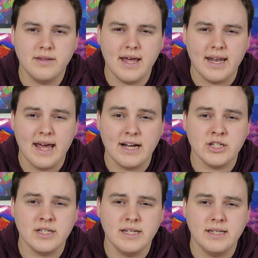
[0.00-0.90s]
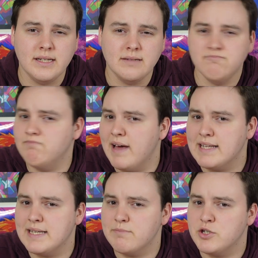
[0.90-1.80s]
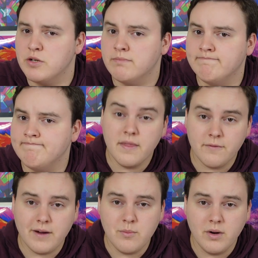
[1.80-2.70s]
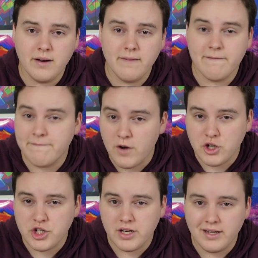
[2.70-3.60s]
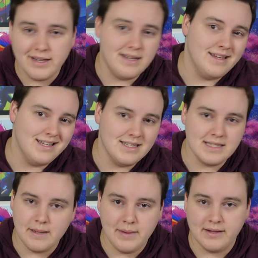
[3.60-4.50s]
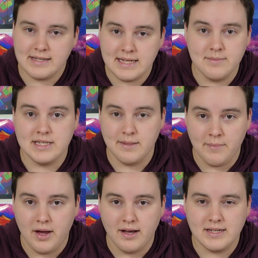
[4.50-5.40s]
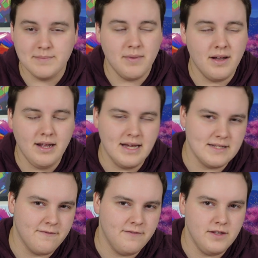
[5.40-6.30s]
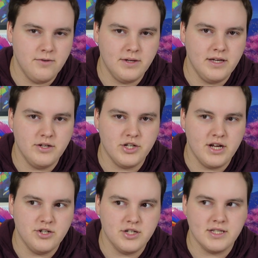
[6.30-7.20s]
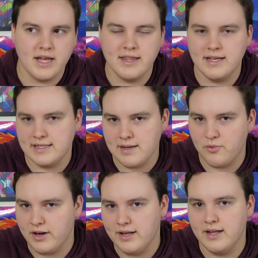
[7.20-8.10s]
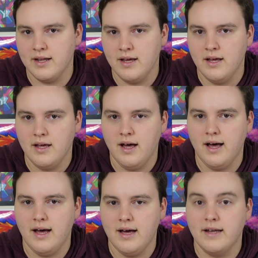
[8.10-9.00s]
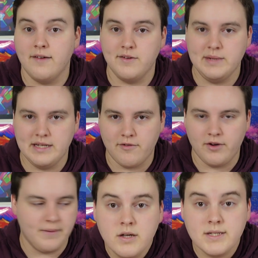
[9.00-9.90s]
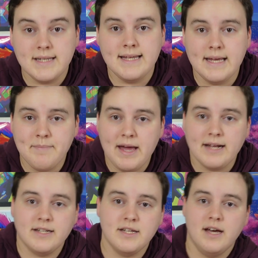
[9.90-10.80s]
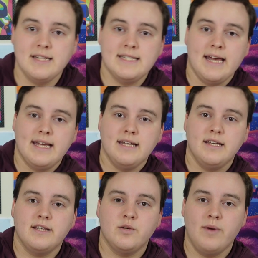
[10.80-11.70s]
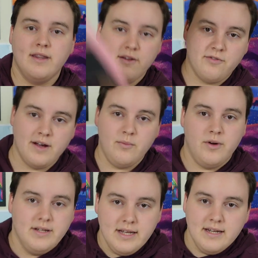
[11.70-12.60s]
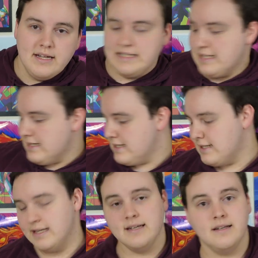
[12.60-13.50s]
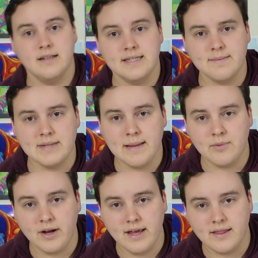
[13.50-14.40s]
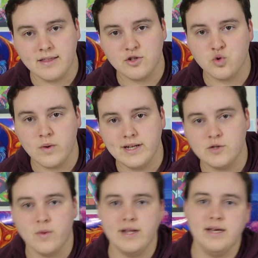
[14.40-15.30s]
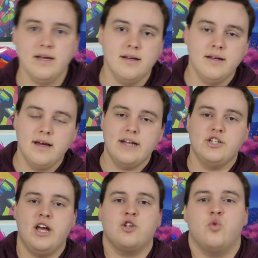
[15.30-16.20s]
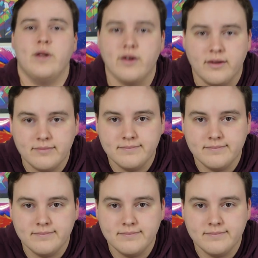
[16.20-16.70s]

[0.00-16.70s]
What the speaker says: that actually adds up to. The Frame1 functionally is about the same as the box, but it has a few key changes that I think separate it enough to be different. So let's take it back a second to when the Frame1 didn't exist. September 8th, 2020, I checked Twitter.